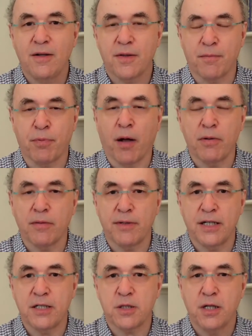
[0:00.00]
The problem
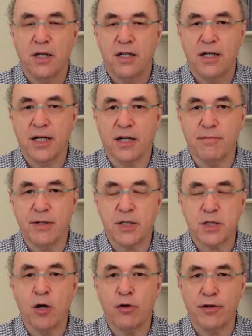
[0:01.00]
is, it can be
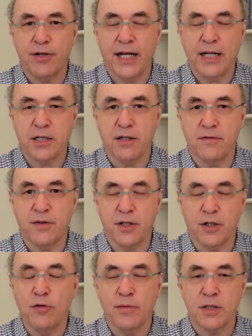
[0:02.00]
so creative that
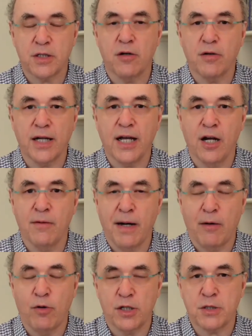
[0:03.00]
humans don't care
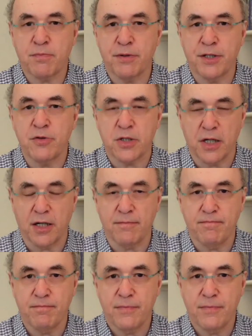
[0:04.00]
about what it's producing.